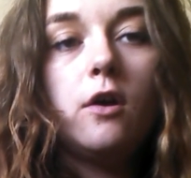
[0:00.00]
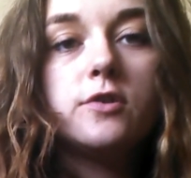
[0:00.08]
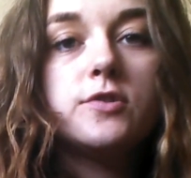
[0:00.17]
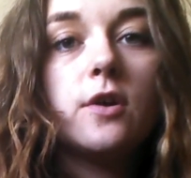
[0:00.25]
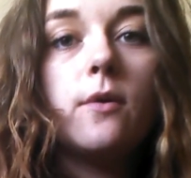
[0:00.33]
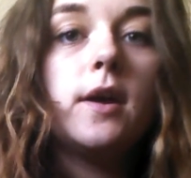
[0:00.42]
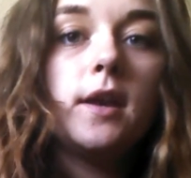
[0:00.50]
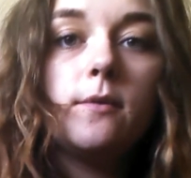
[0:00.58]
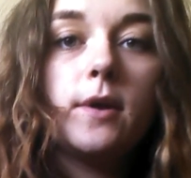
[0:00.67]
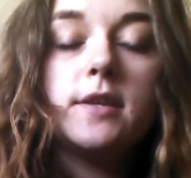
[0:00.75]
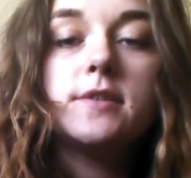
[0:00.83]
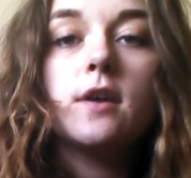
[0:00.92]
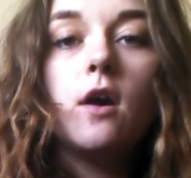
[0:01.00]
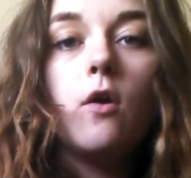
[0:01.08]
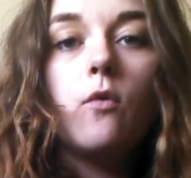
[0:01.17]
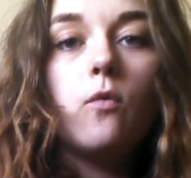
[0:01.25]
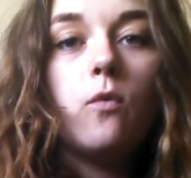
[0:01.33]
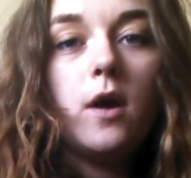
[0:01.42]
So anyways,
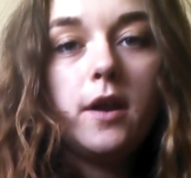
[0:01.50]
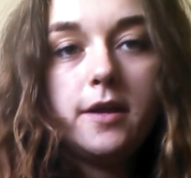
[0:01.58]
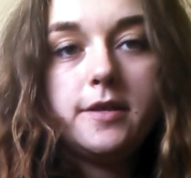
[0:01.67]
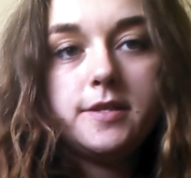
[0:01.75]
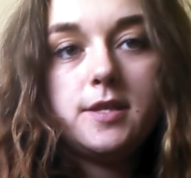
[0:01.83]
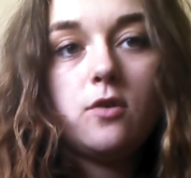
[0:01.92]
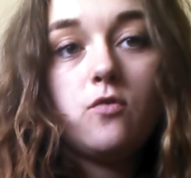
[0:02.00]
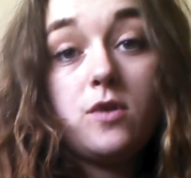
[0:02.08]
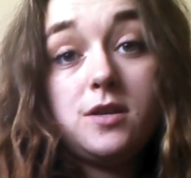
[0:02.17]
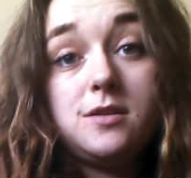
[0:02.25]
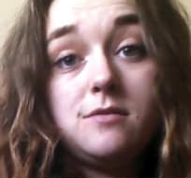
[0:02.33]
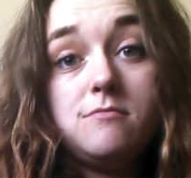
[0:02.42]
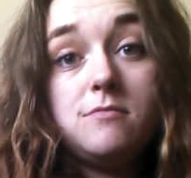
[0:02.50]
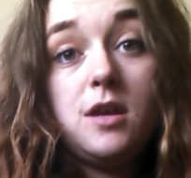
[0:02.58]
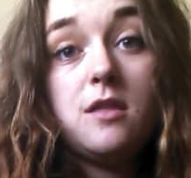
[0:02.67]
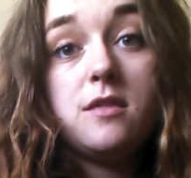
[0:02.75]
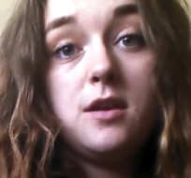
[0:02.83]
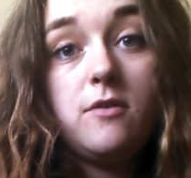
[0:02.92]
what is the quantum
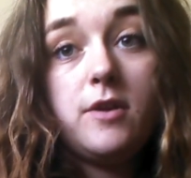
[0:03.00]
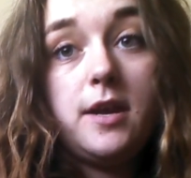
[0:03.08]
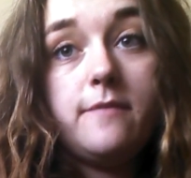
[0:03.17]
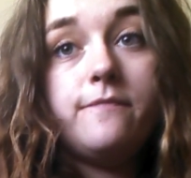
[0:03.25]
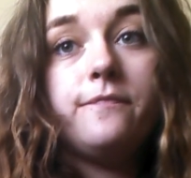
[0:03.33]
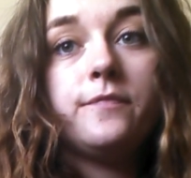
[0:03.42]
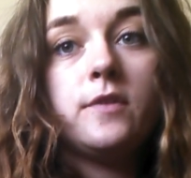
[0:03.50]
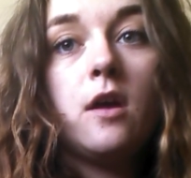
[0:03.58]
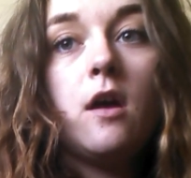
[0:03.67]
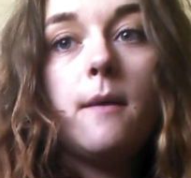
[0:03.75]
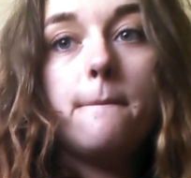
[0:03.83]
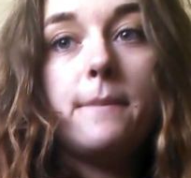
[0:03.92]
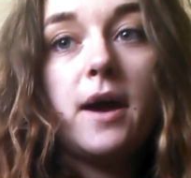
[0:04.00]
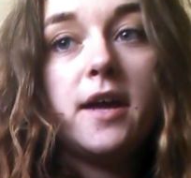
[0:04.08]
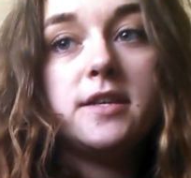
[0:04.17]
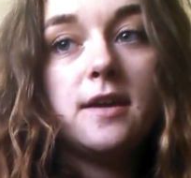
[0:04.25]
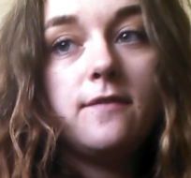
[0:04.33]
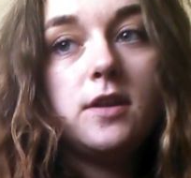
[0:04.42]
theory? By
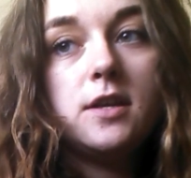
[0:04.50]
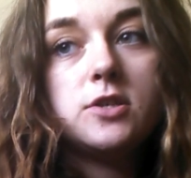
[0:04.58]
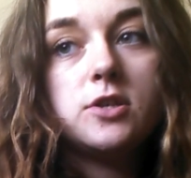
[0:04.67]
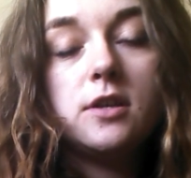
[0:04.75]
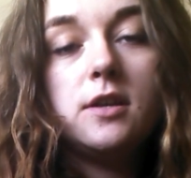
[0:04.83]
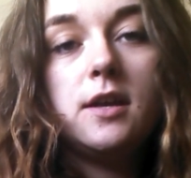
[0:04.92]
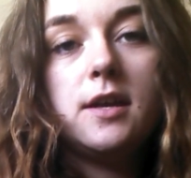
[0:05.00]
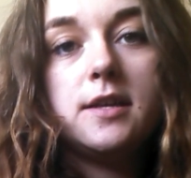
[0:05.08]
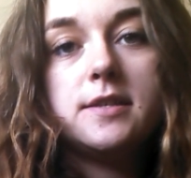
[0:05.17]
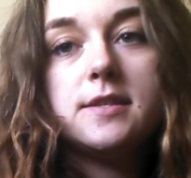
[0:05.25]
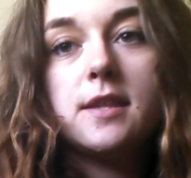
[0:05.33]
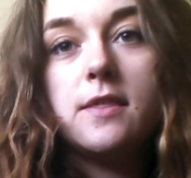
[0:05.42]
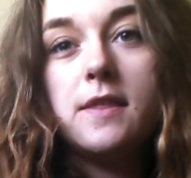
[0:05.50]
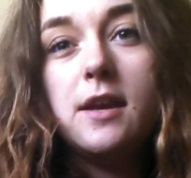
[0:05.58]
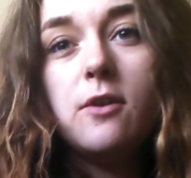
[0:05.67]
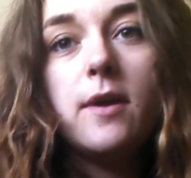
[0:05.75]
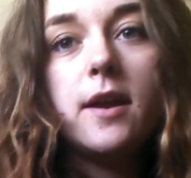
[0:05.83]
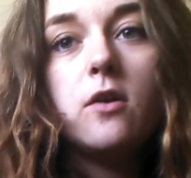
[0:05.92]
definition, it's the
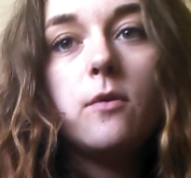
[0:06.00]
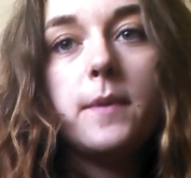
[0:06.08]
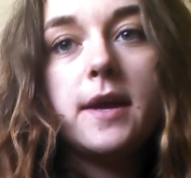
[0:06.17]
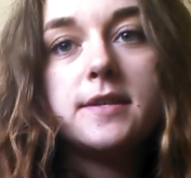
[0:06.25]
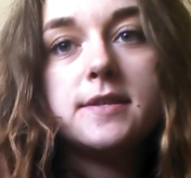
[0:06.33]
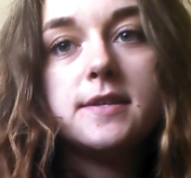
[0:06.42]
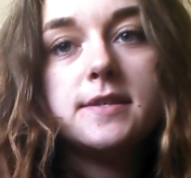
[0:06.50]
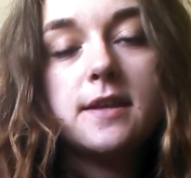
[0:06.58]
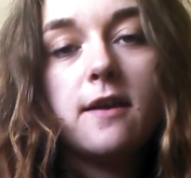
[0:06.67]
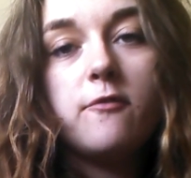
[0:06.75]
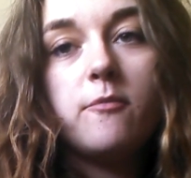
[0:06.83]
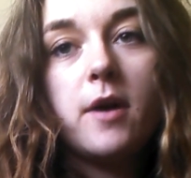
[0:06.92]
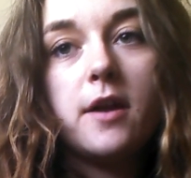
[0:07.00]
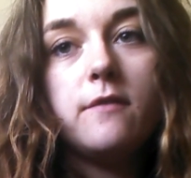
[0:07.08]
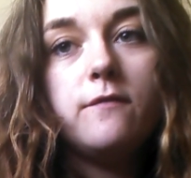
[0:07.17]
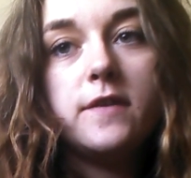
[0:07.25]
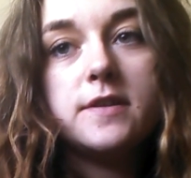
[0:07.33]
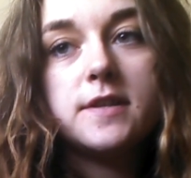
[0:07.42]
theoretical basis of
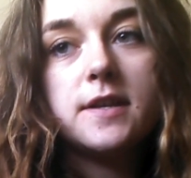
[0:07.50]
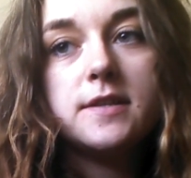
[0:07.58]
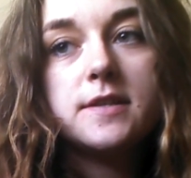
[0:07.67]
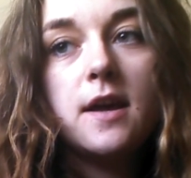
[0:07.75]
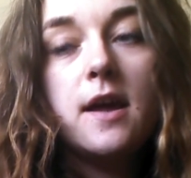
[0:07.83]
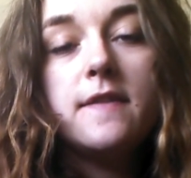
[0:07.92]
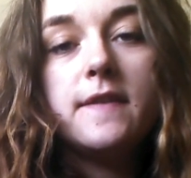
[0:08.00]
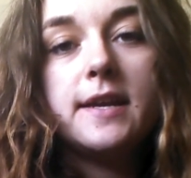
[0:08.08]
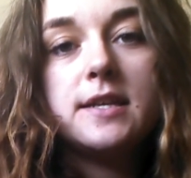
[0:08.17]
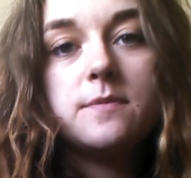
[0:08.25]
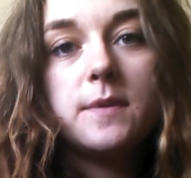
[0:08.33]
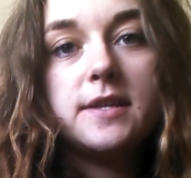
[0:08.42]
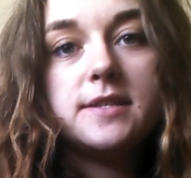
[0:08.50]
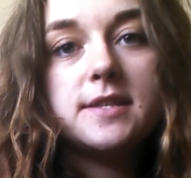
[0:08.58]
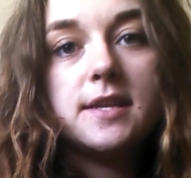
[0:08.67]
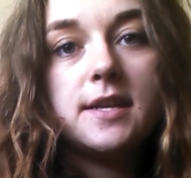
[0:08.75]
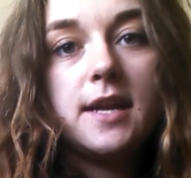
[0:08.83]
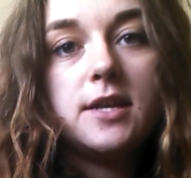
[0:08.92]
modern physics that explains
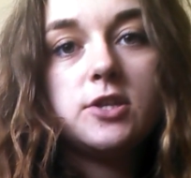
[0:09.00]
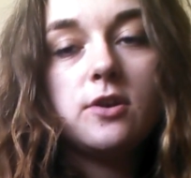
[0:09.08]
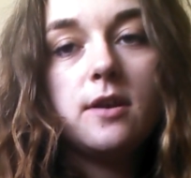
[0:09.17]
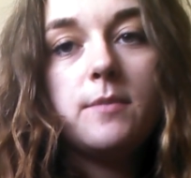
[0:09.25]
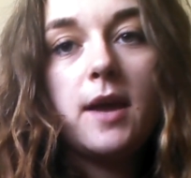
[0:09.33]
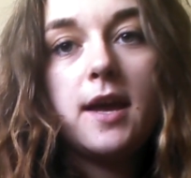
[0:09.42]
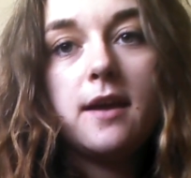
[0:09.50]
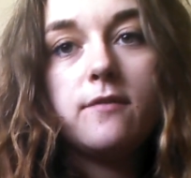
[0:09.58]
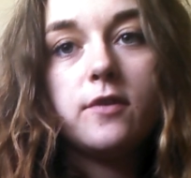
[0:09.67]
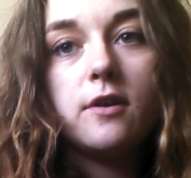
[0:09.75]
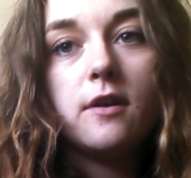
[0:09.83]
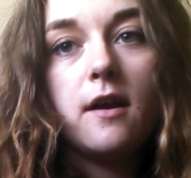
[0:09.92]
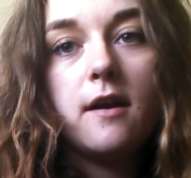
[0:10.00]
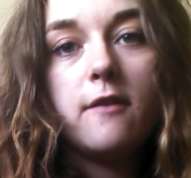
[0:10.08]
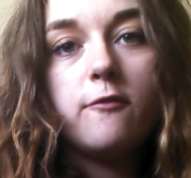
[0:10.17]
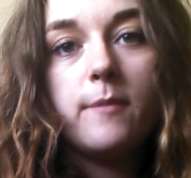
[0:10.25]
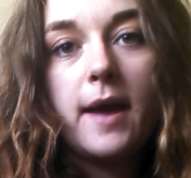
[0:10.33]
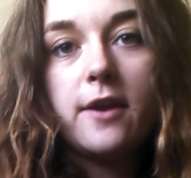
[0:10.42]
the nature and behavior
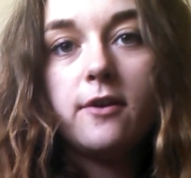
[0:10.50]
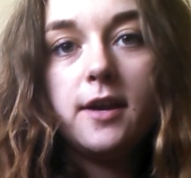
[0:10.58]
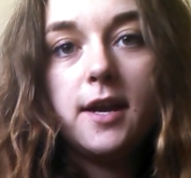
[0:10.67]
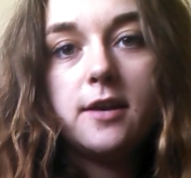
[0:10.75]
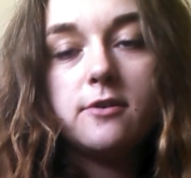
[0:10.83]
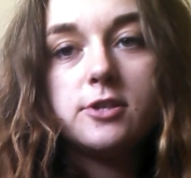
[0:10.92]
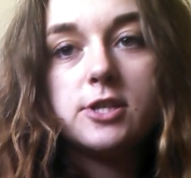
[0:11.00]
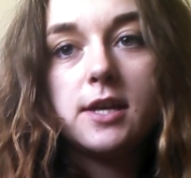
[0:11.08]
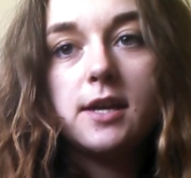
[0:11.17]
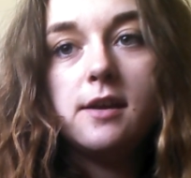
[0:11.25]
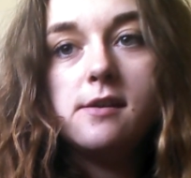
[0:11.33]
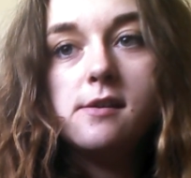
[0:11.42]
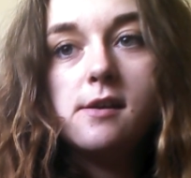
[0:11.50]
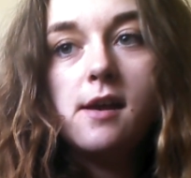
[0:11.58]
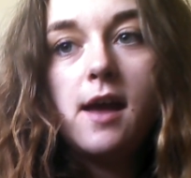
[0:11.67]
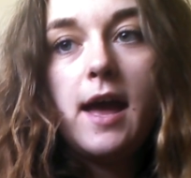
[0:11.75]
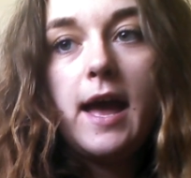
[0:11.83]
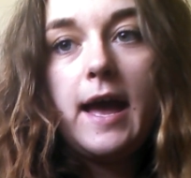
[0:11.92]
of matter and energy
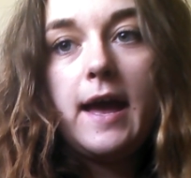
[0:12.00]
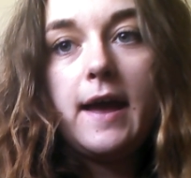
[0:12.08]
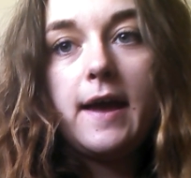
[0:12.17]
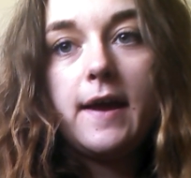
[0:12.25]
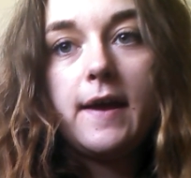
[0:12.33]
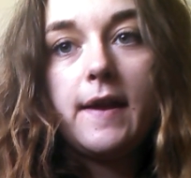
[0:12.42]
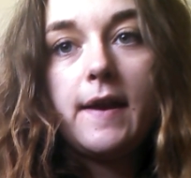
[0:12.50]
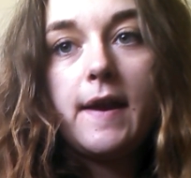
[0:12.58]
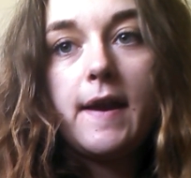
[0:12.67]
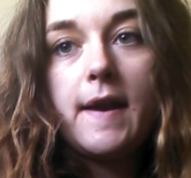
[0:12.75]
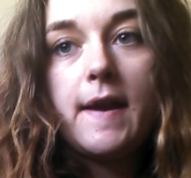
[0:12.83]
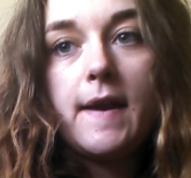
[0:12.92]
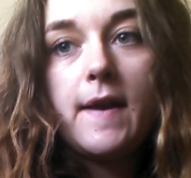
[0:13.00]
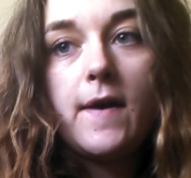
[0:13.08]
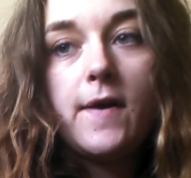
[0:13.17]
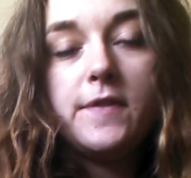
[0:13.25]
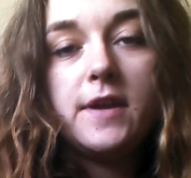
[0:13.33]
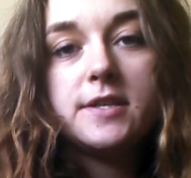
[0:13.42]

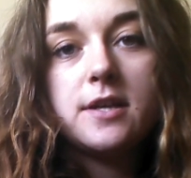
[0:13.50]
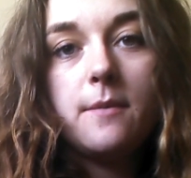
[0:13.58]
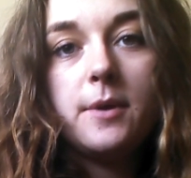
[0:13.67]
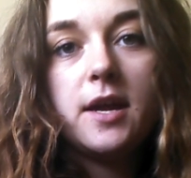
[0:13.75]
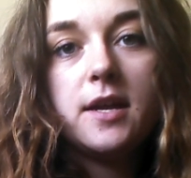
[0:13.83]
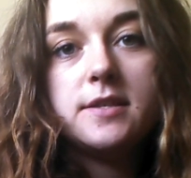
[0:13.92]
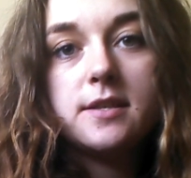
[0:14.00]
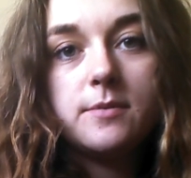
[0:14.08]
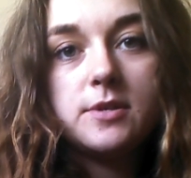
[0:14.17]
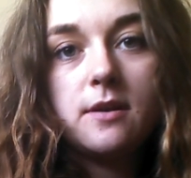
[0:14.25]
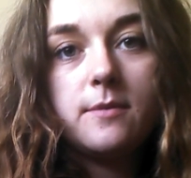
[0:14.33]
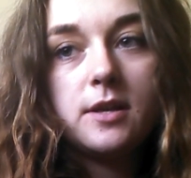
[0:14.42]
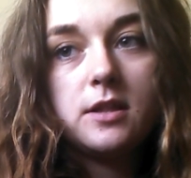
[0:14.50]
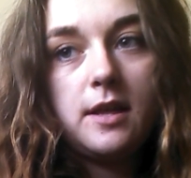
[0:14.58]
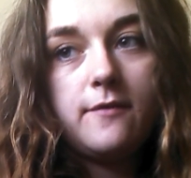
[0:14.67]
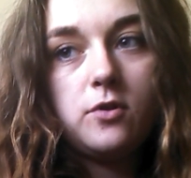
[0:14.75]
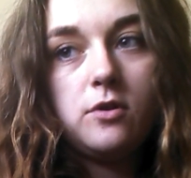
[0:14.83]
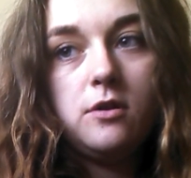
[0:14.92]
on the atomic and subatomic
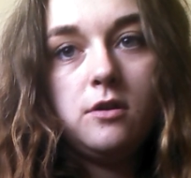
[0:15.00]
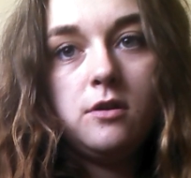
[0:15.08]
level.